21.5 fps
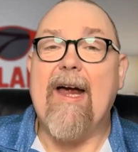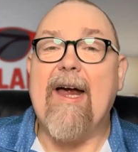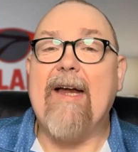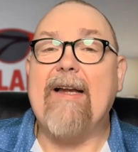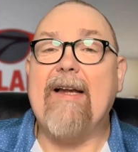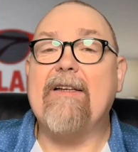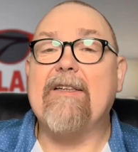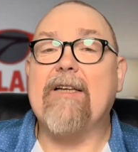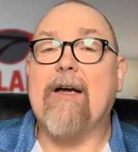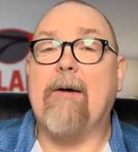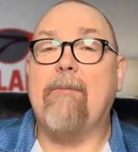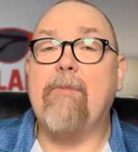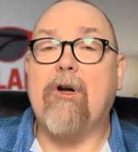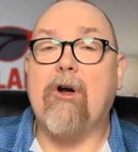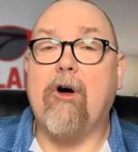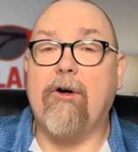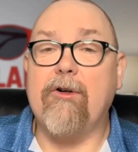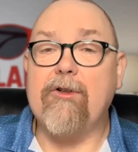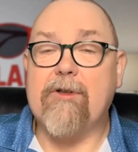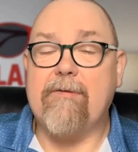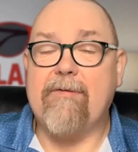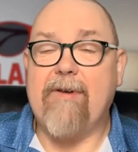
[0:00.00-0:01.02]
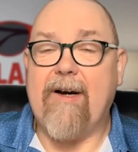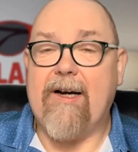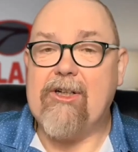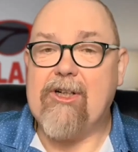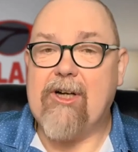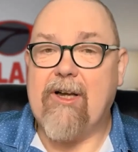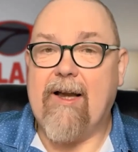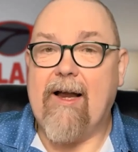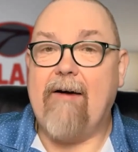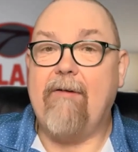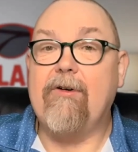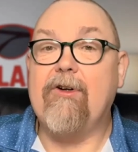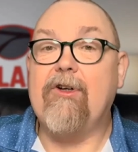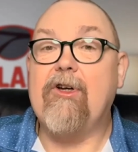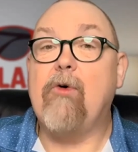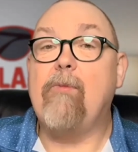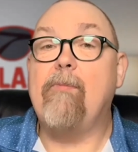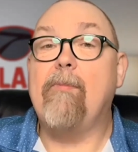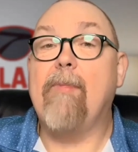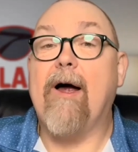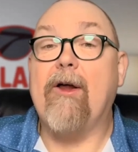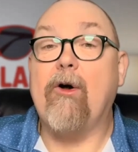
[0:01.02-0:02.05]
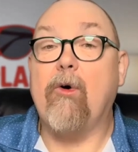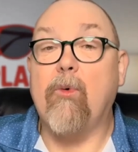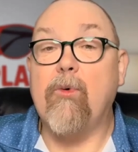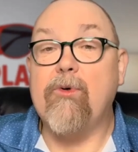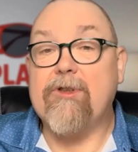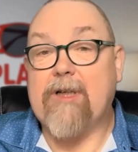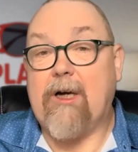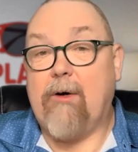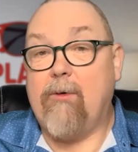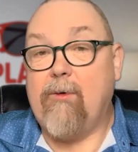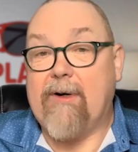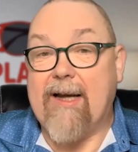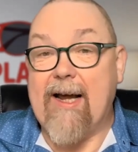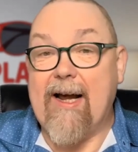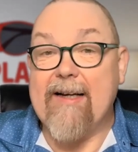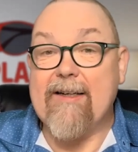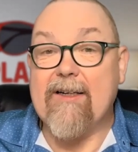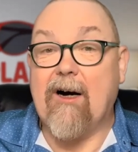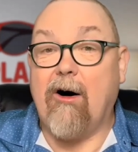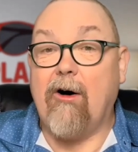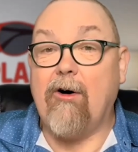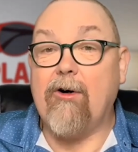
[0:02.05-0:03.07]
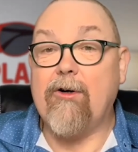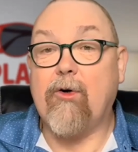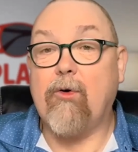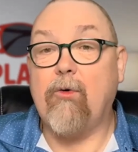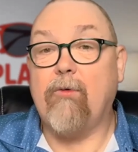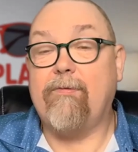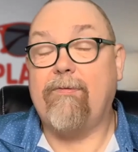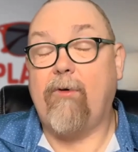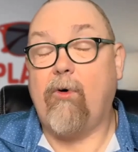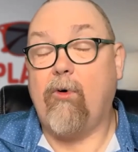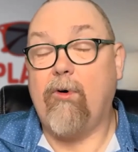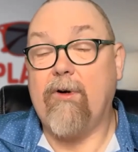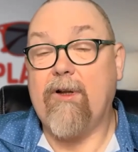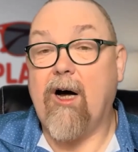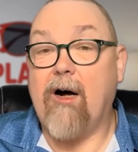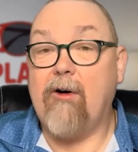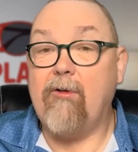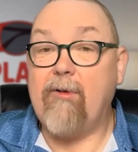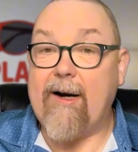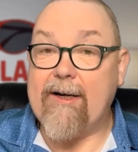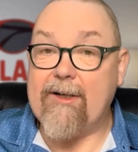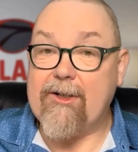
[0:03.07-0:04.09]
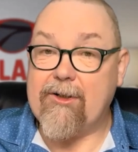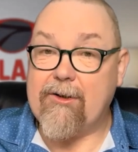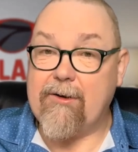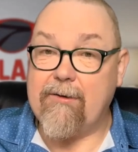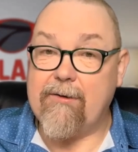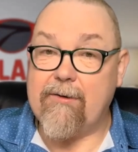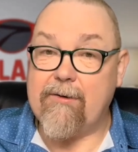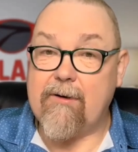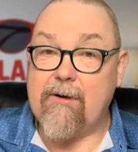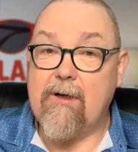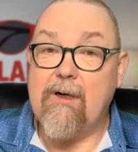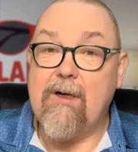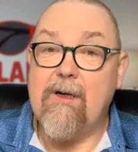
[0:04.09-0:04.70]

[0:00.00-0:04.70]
In some conservation areas, you may also get Article 4 directions.